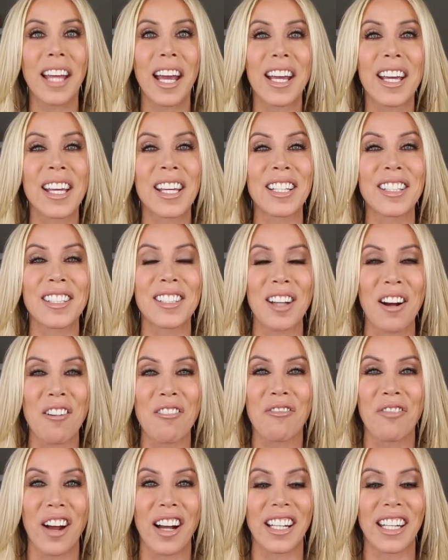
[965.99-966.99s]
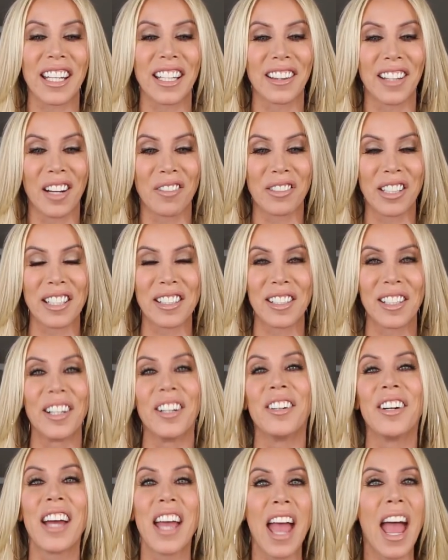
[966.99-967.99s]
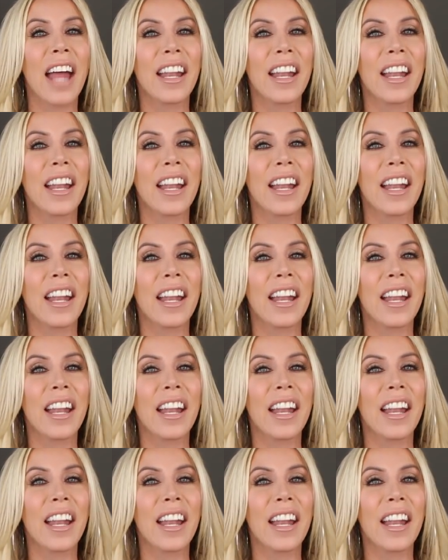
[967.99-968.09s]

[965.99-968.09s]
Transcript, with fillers: Like he's so funny, he loves it too.